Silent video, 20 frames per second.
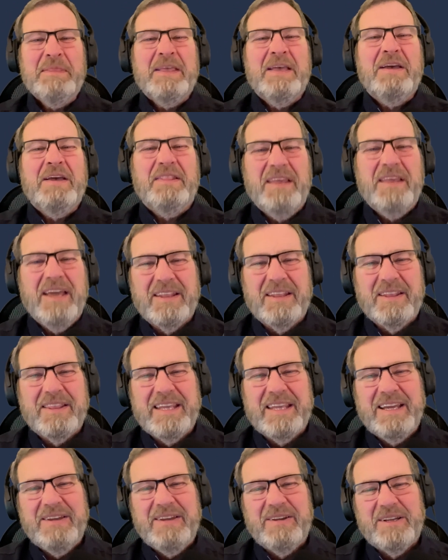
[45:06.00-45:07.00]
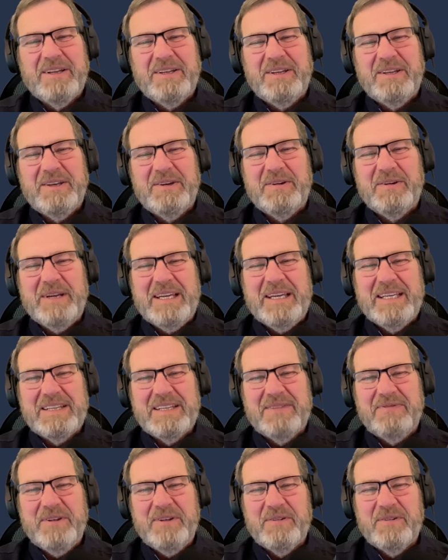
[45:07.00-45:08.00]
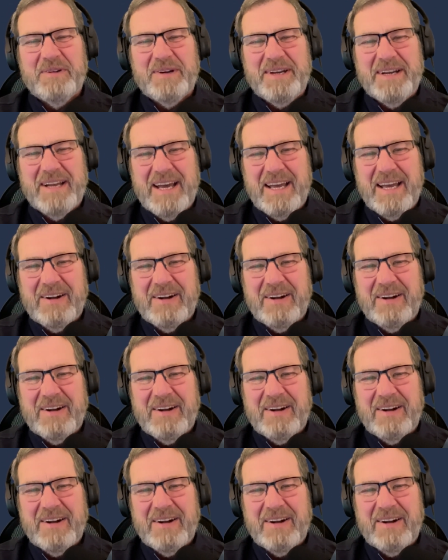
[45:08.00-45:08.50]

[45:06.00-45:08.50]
The other thing you can do is, if you're not